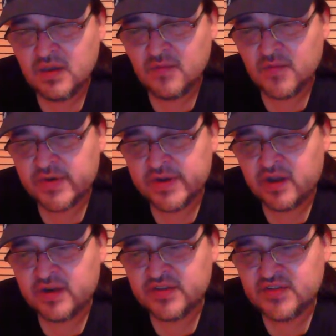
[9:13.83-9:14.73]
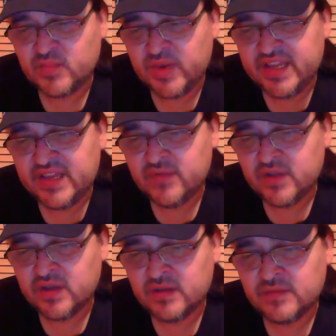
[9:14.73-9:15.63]
for an honest, brave
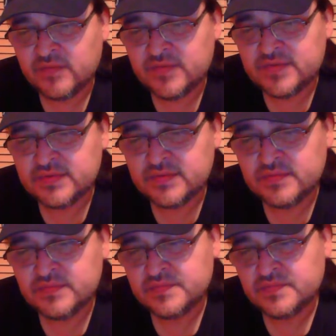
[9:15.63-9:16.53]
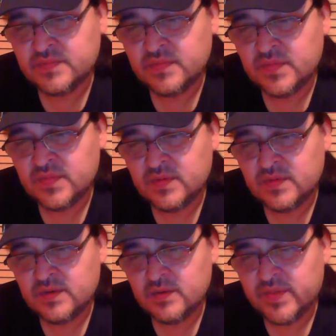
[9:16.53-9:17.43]
love.
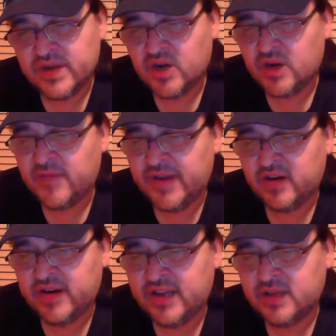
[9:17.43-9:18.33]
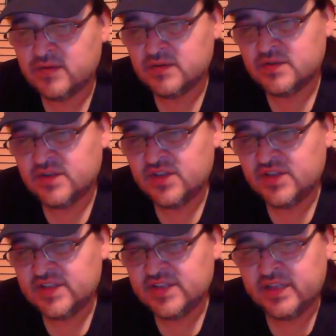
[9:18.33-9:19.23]
But her very
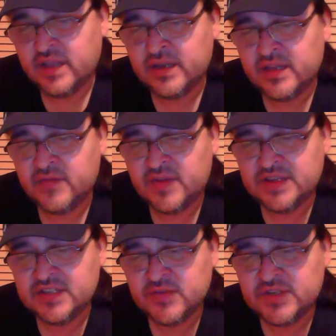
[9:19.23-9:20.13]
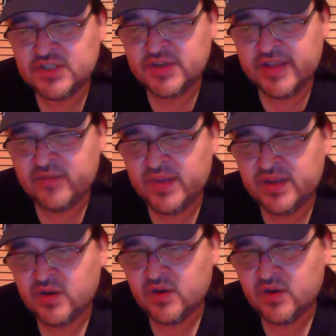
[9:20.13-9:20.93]
seductiveness, which should have been her